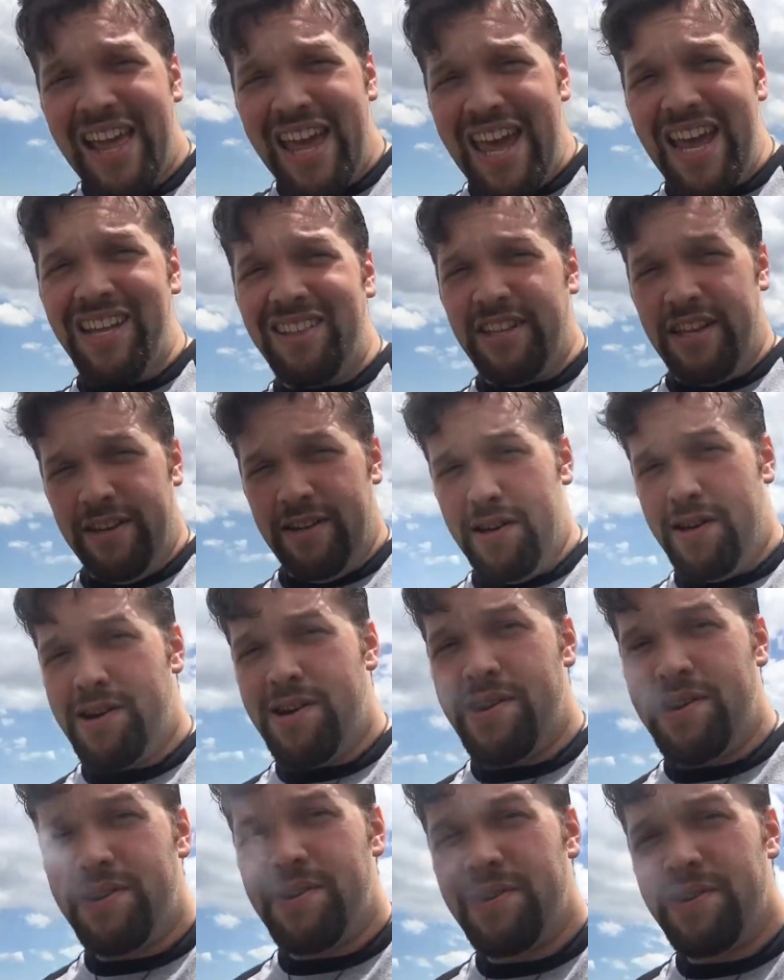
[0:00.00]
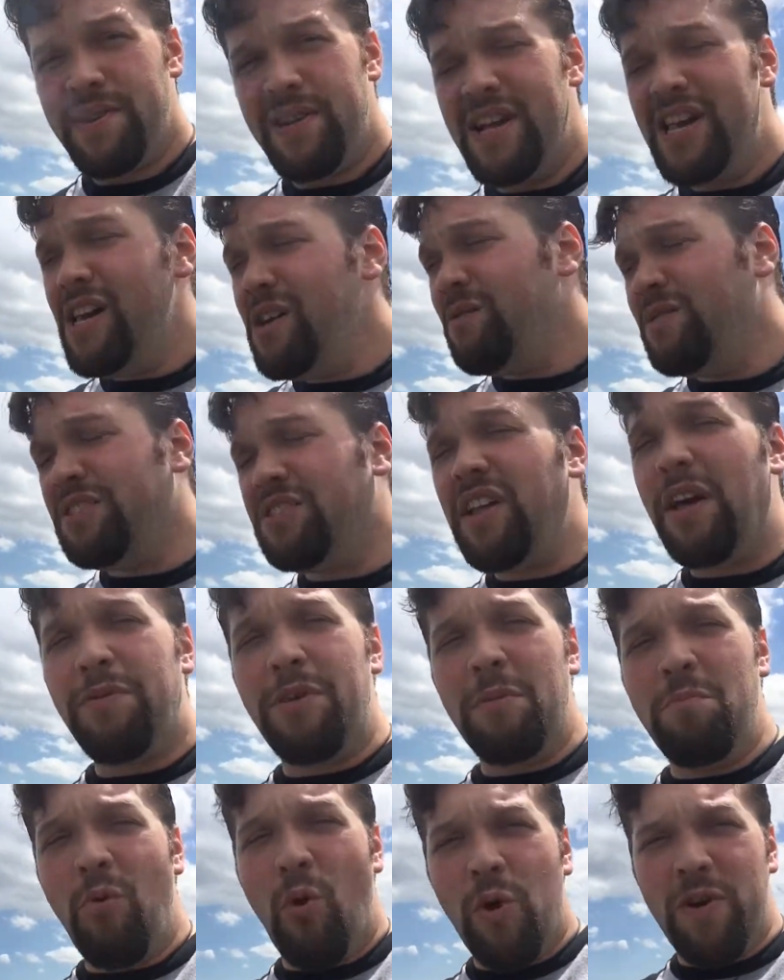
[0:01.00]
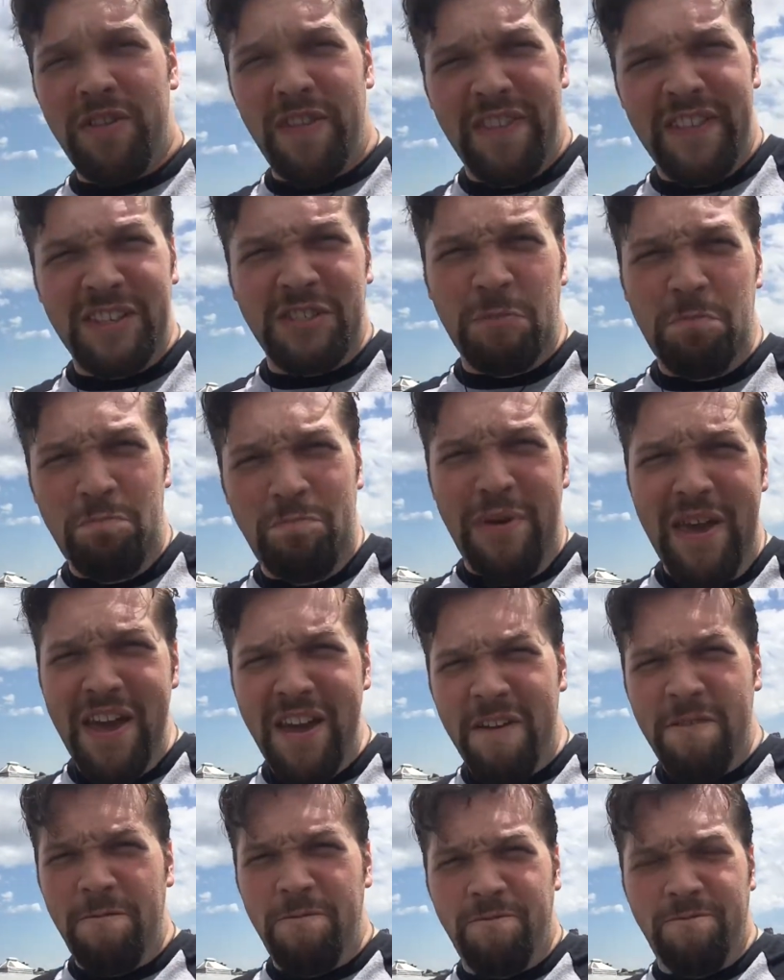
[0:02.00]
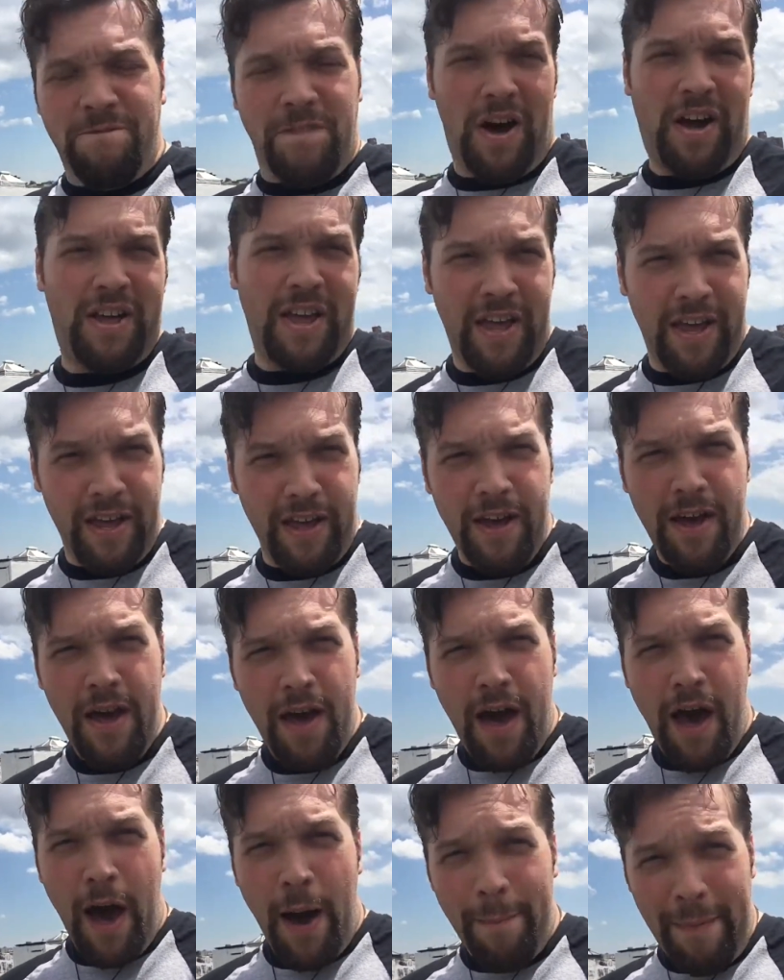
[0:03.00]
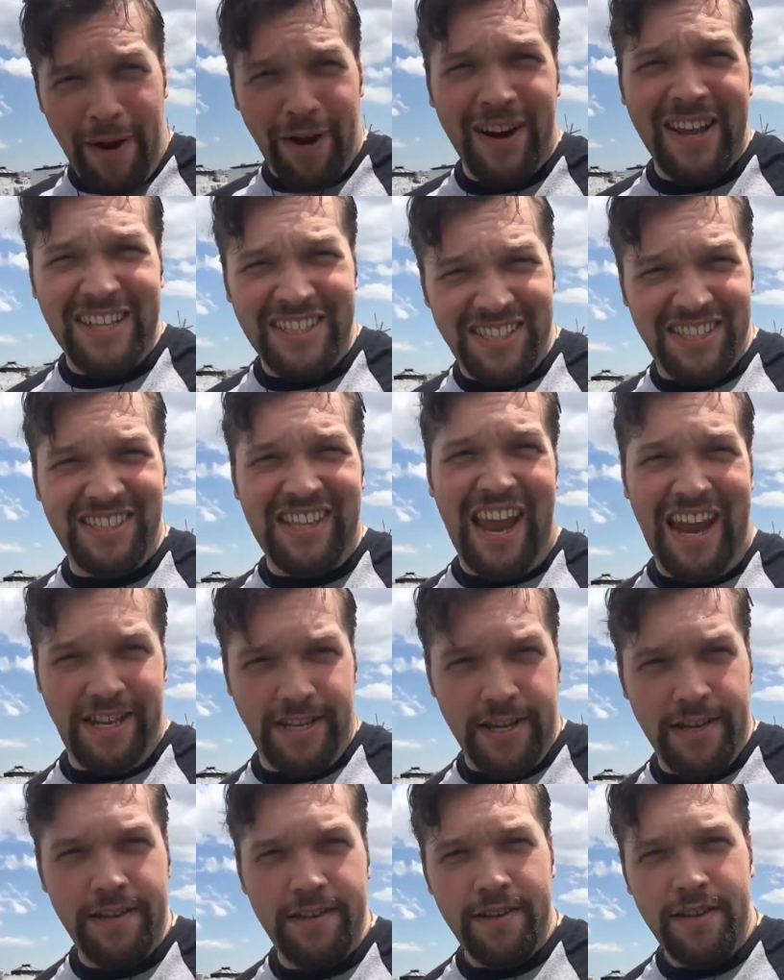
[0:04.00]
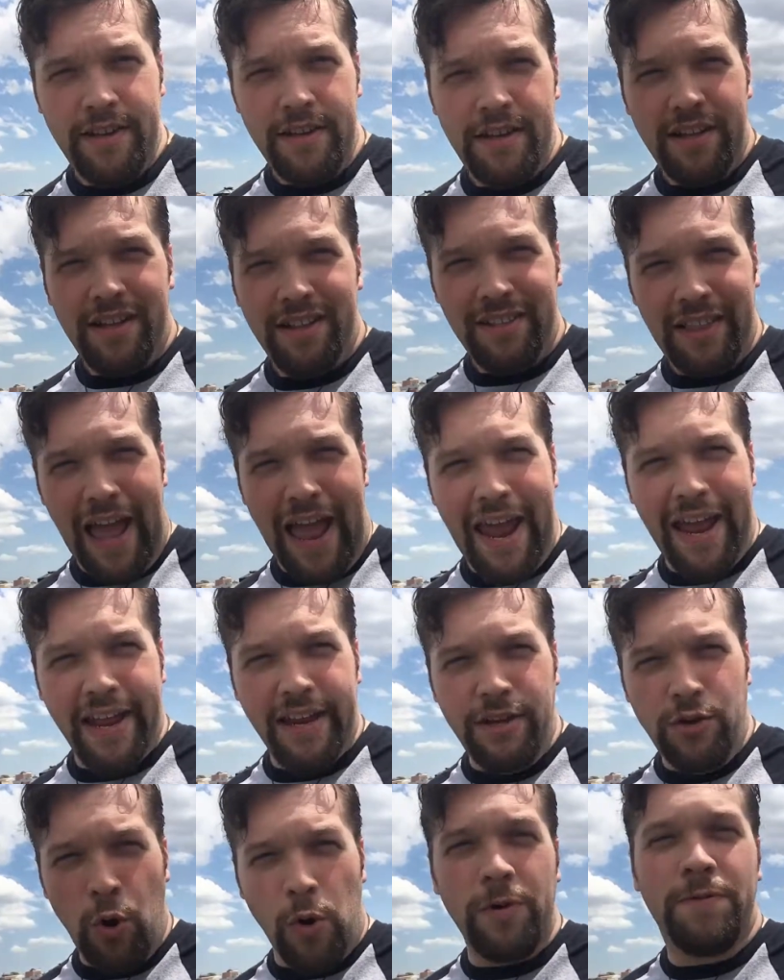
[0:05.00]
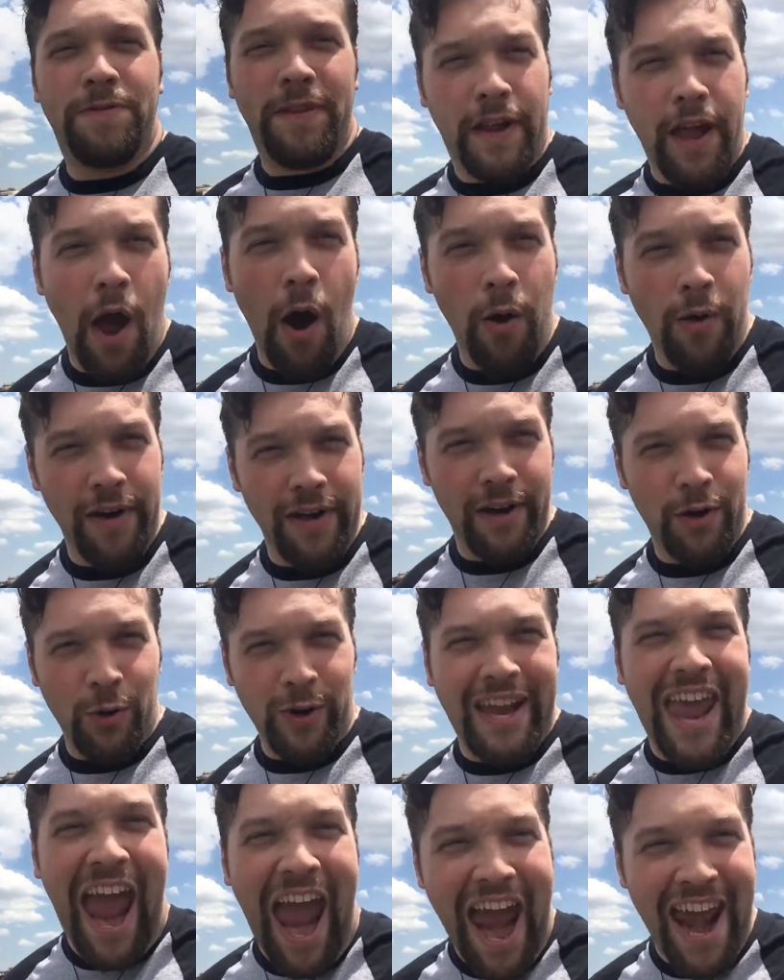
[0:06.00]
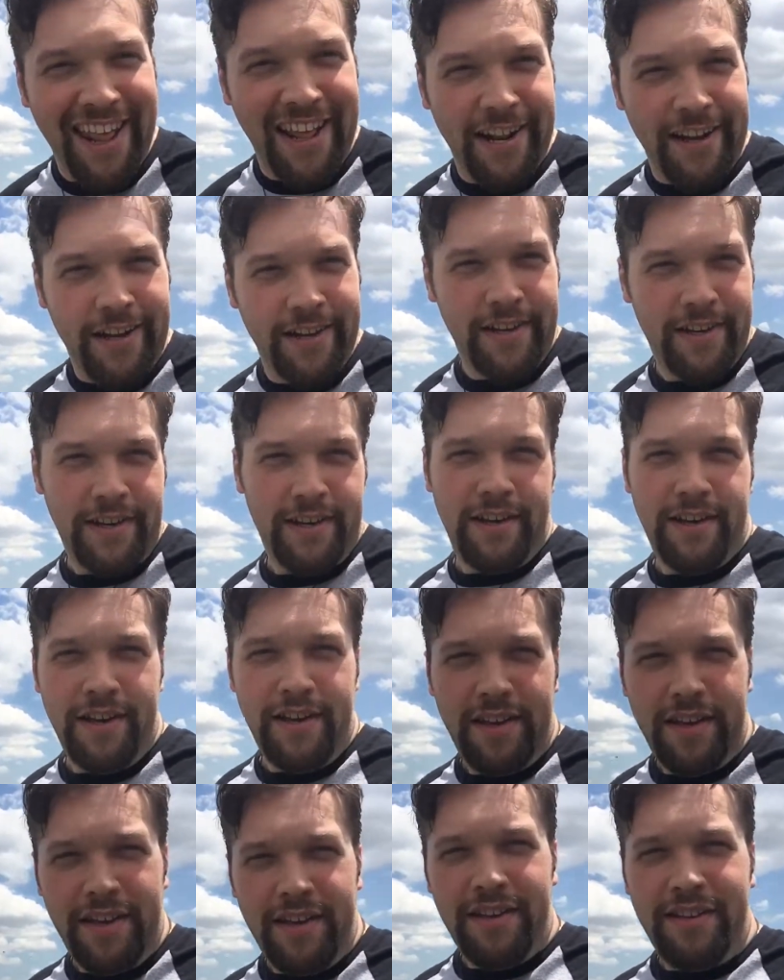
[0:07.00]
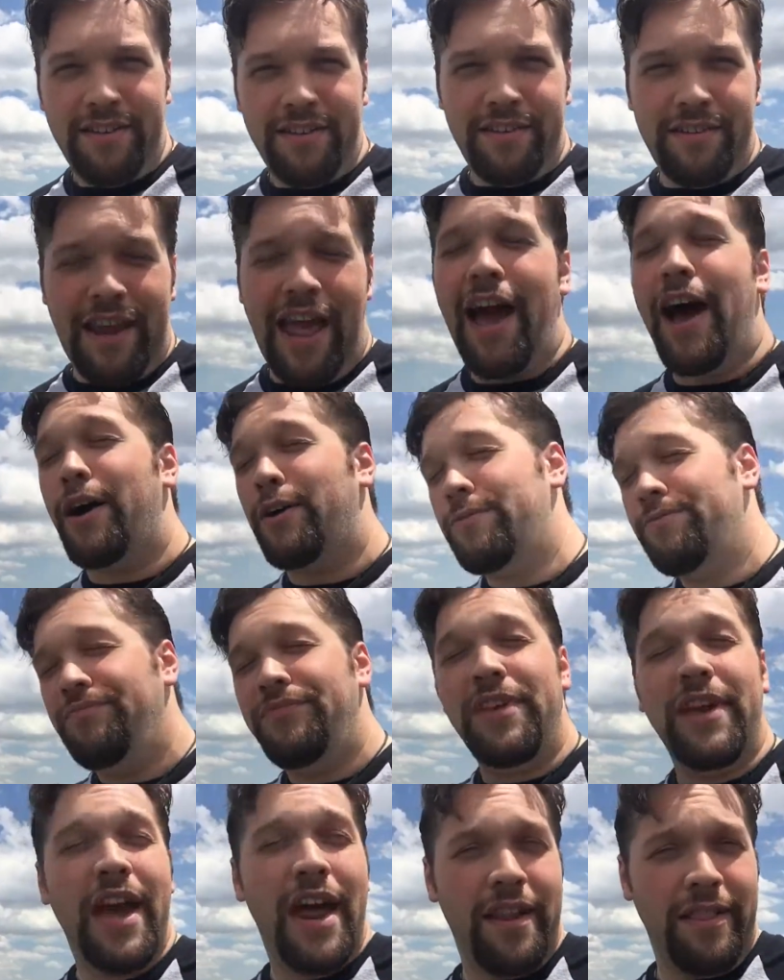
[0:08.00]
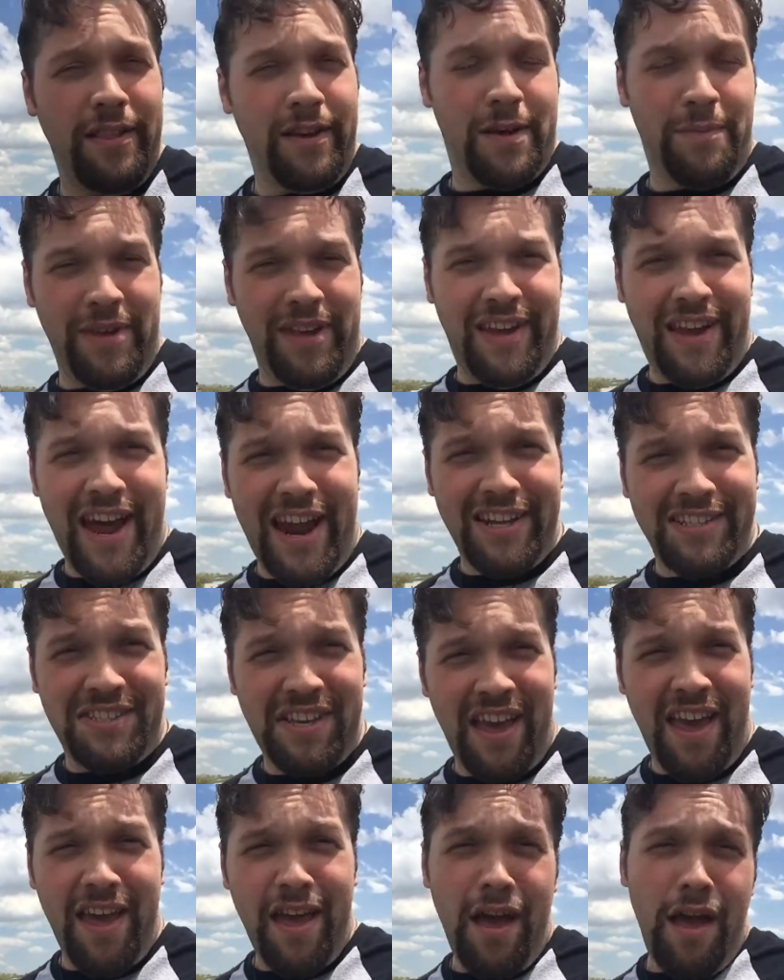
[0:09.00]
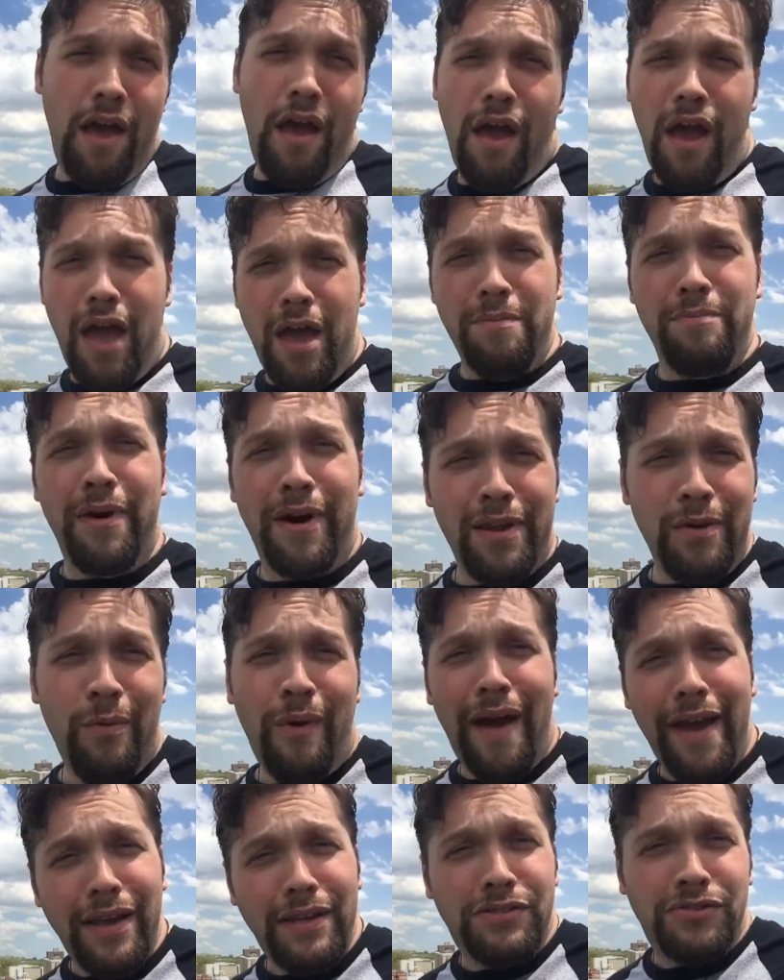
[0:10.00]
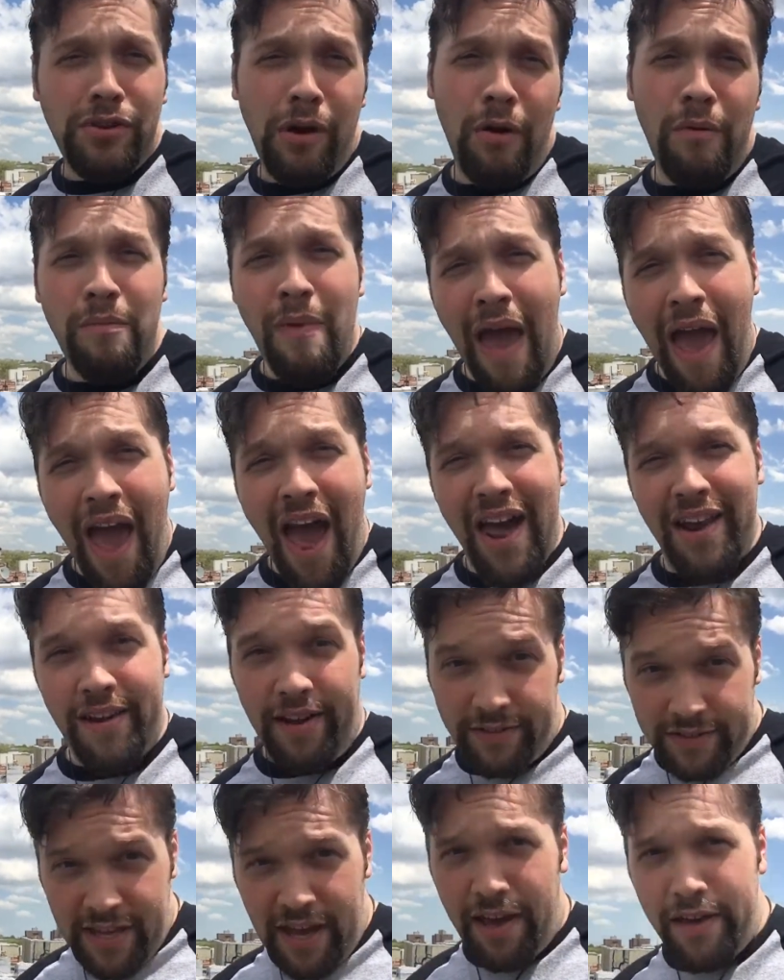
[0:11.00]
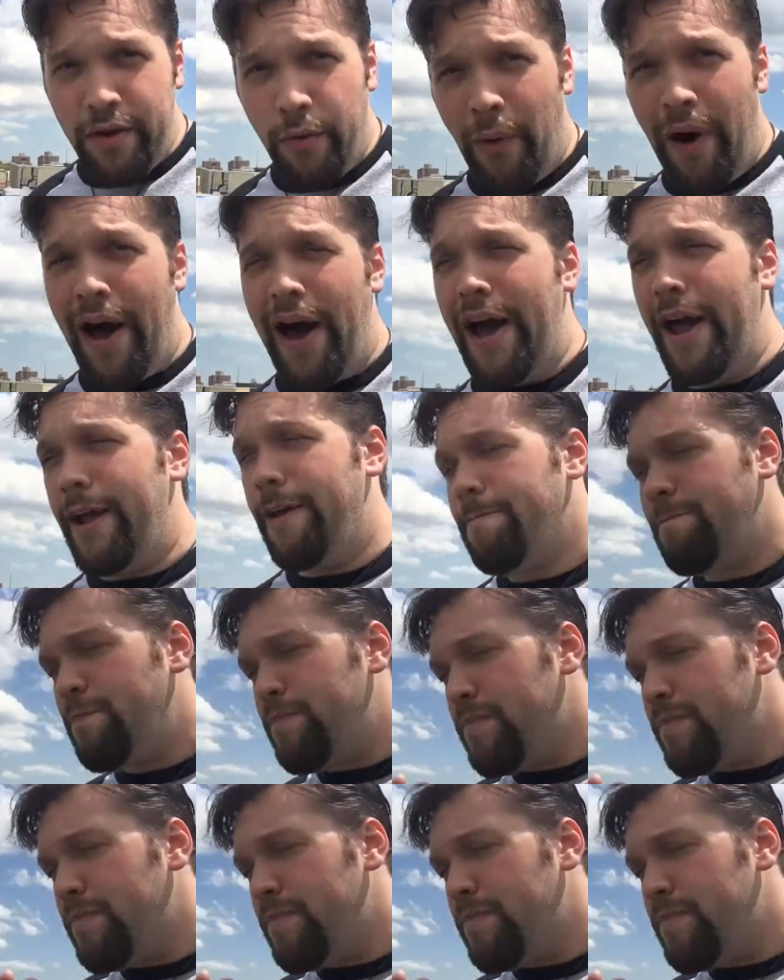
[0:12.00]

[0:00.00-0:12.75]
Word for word: England was nothing more than this big fucking American state, like North Dakota or Canada. Now, you gotta look at me, you gotta say, hey buddy, why are you so mad? I'll tell you why.